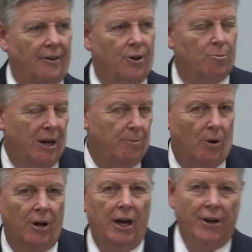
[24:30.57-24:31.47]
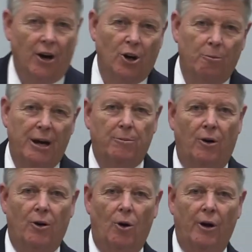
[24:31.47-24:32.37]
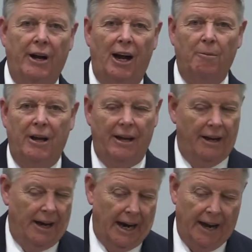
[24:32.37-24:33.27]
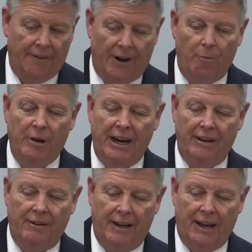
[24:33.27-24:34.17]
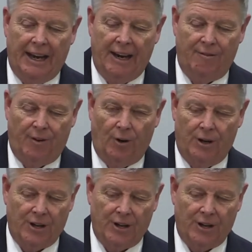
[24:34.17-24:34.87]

There's people, younger people growing up, and they're being influenced.